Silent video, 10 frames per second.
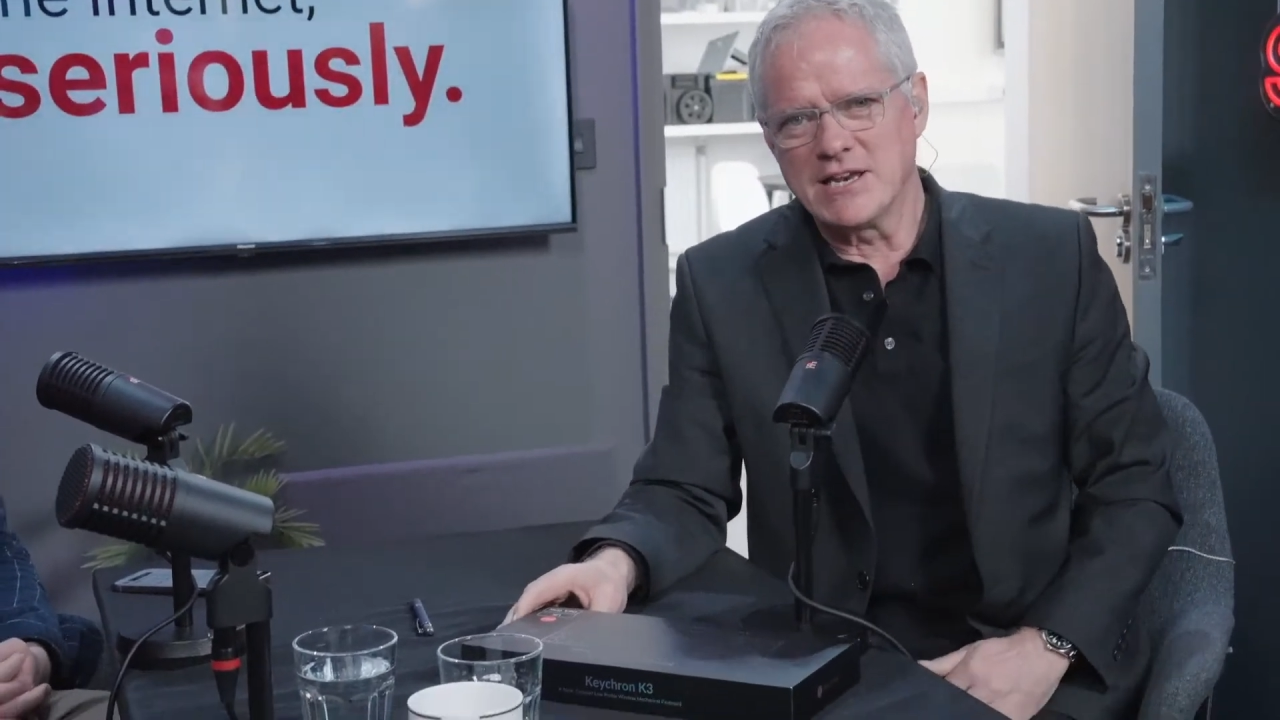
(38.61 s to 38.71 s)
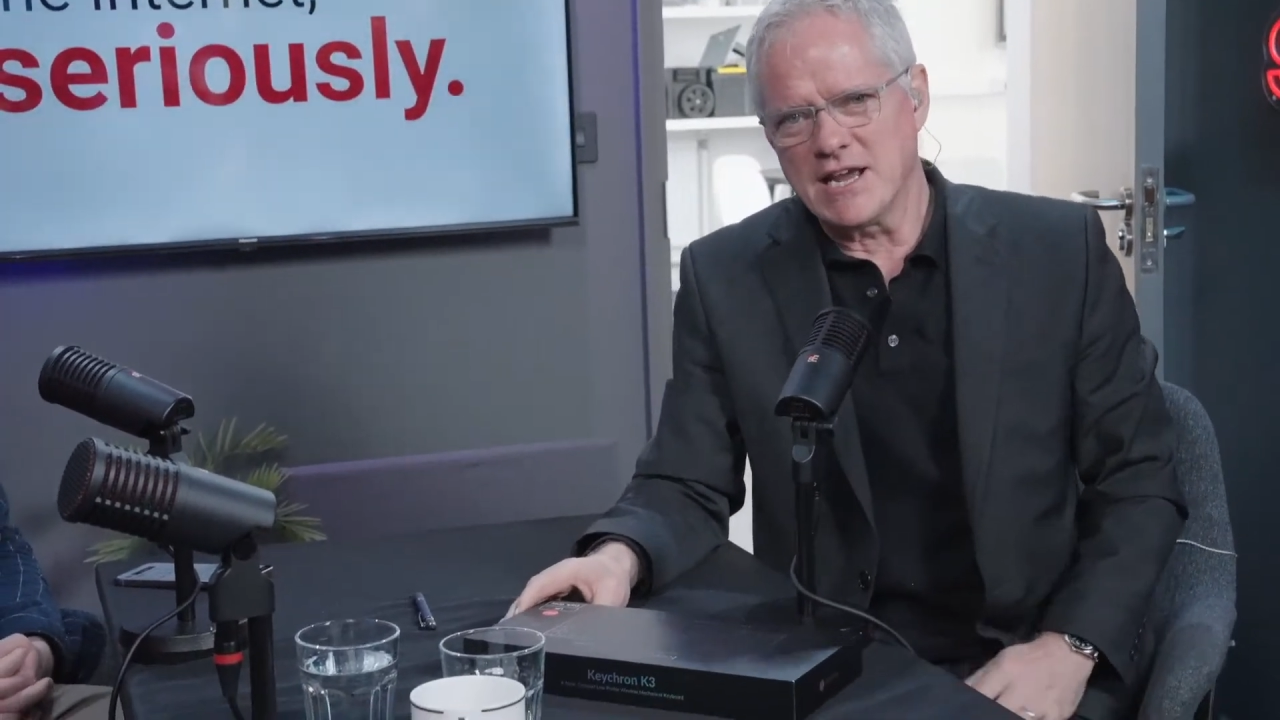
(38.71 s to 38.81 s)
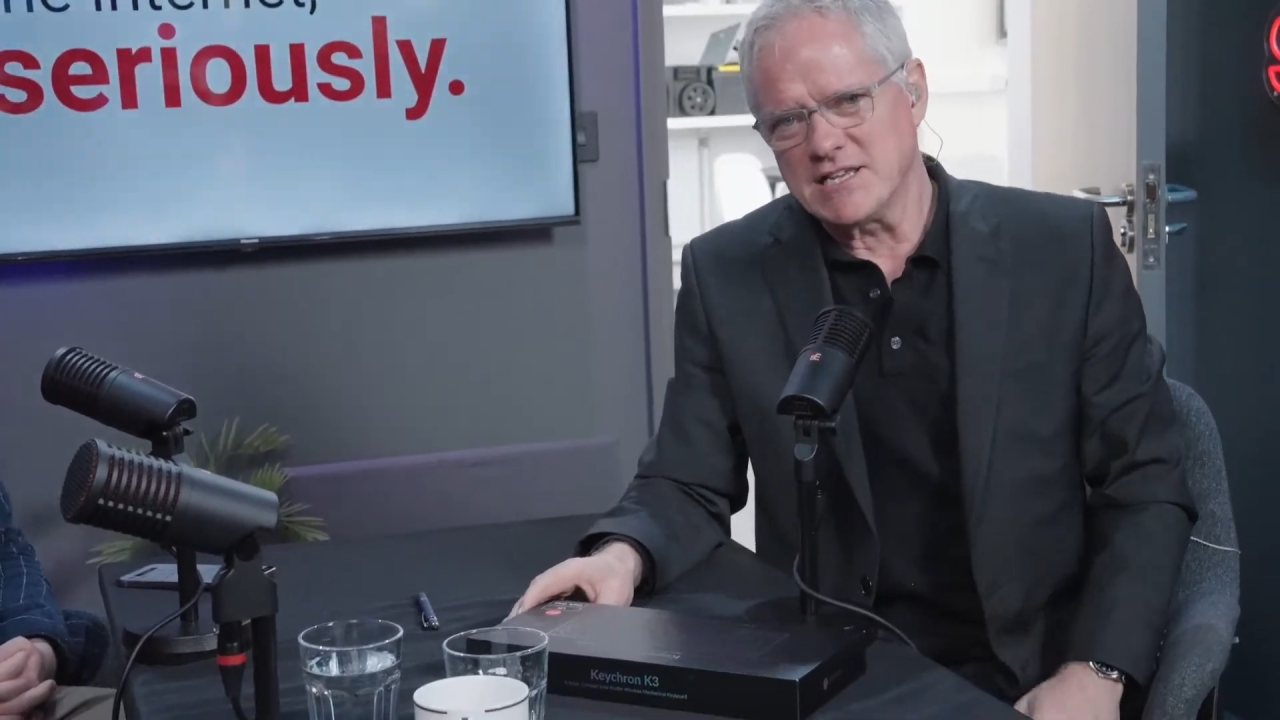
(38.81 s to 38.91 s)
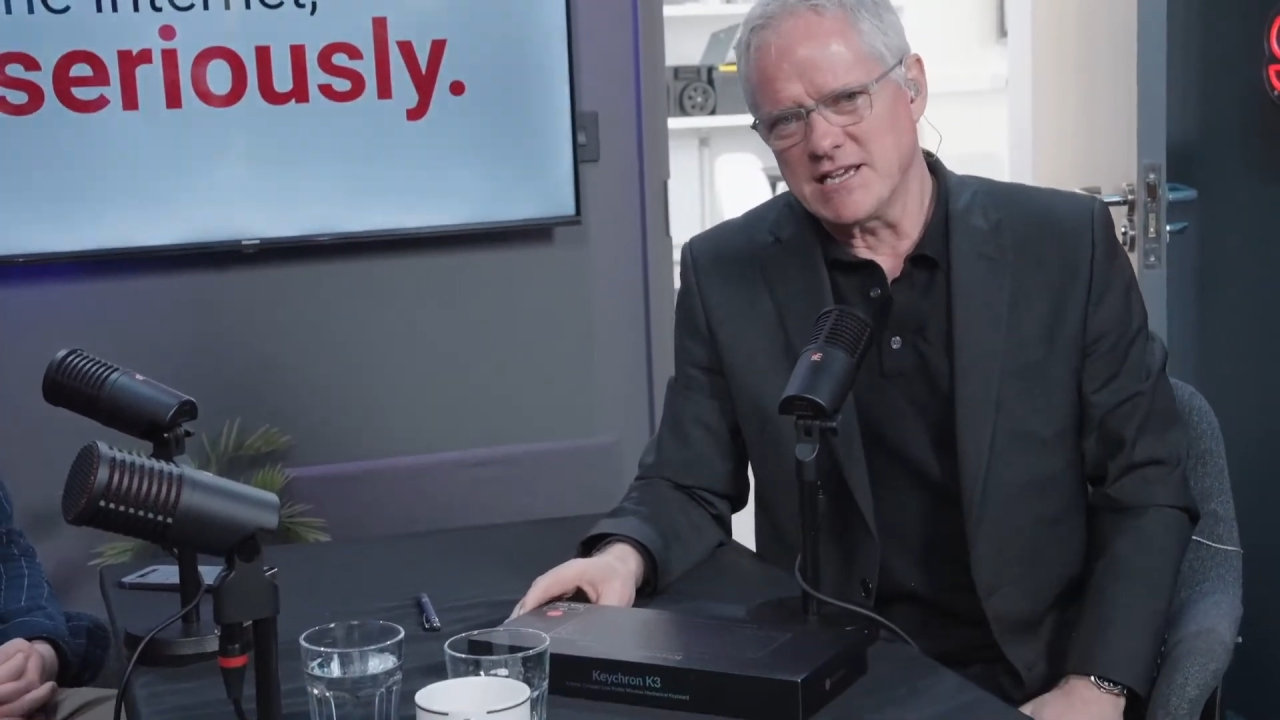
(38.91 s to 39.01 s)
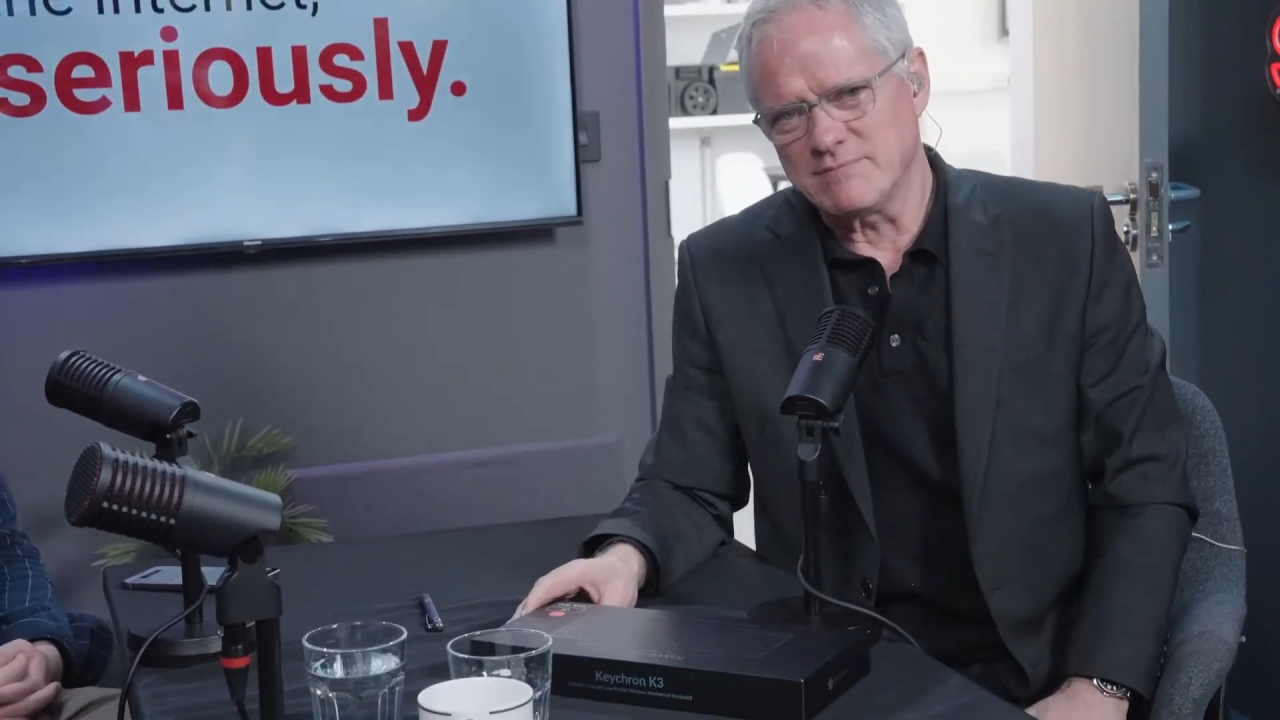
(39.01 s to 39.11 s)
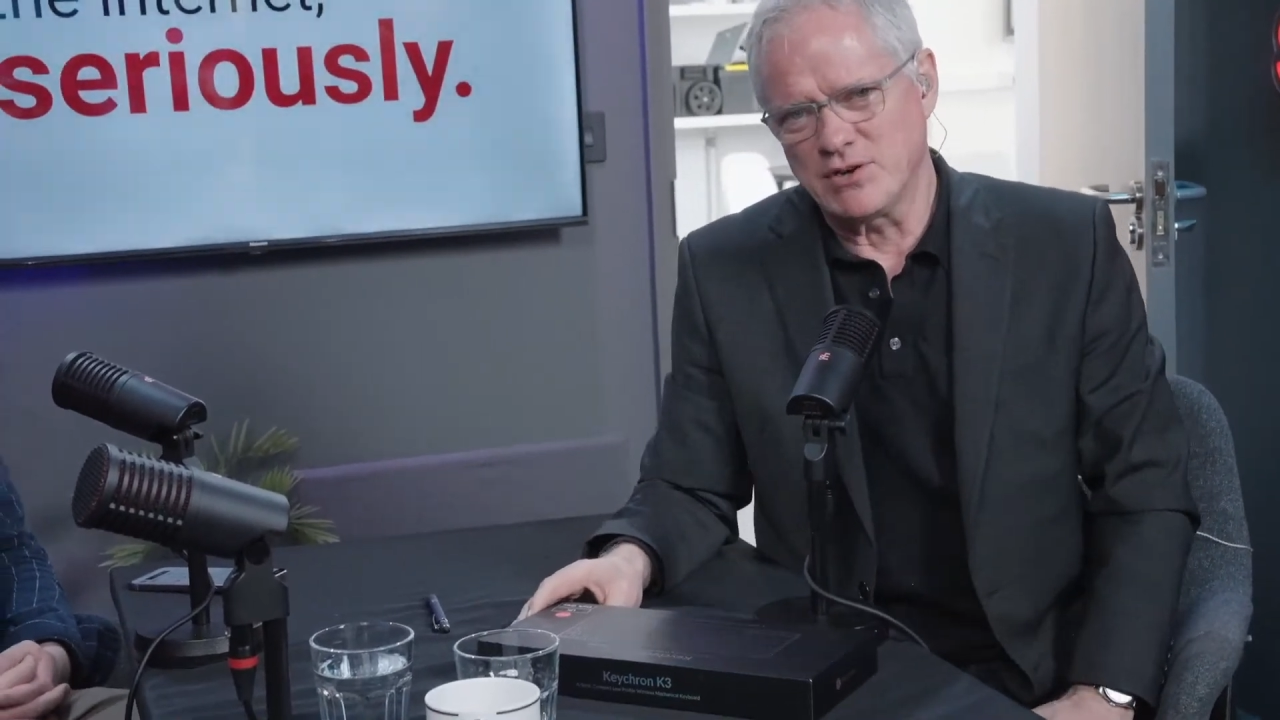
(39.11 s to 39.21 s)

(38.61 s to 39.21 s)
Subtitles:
an edit,